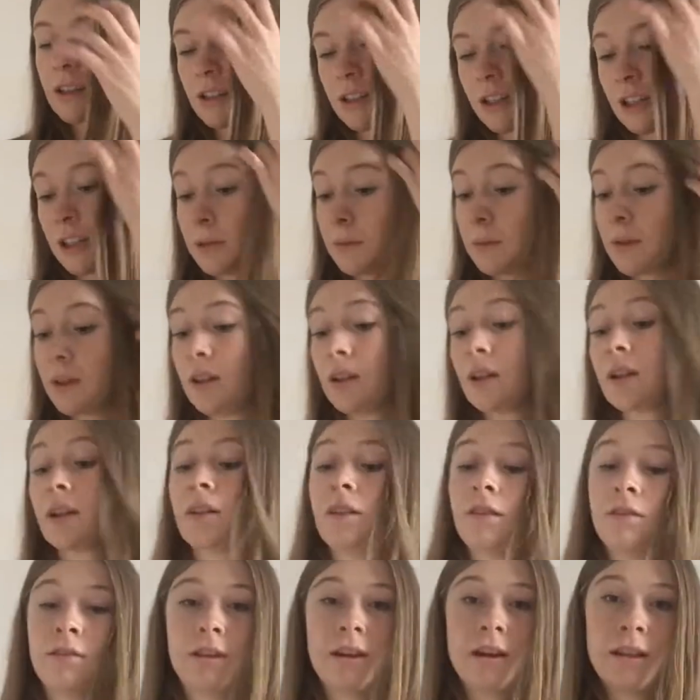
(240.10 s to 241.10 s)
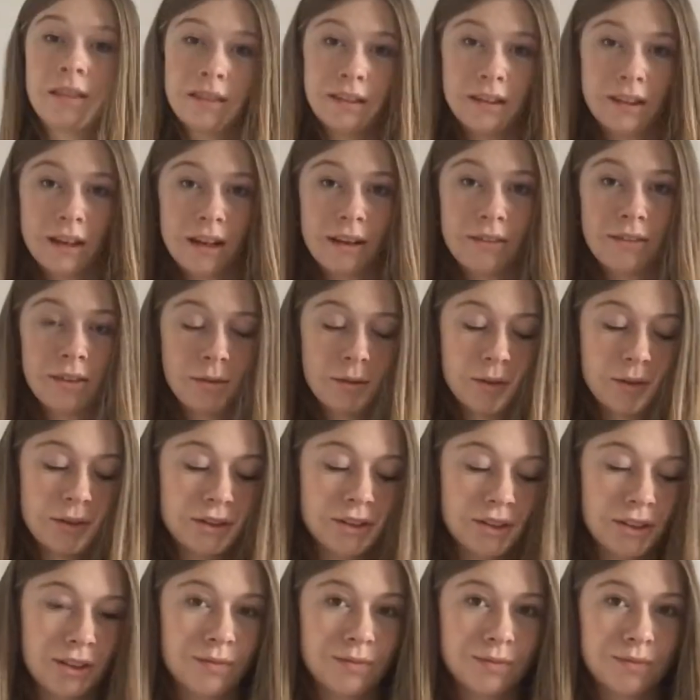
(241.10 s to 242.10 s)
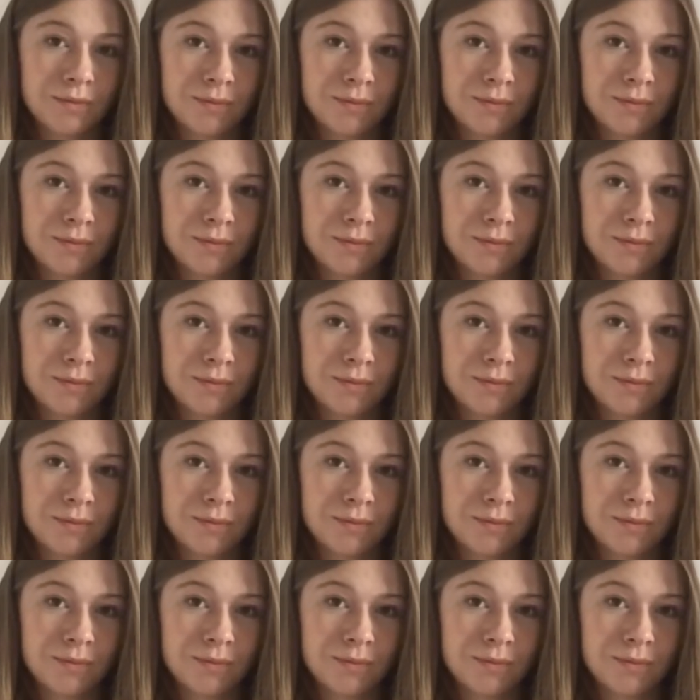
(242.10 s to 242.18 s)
change my look throughout the day if I want to.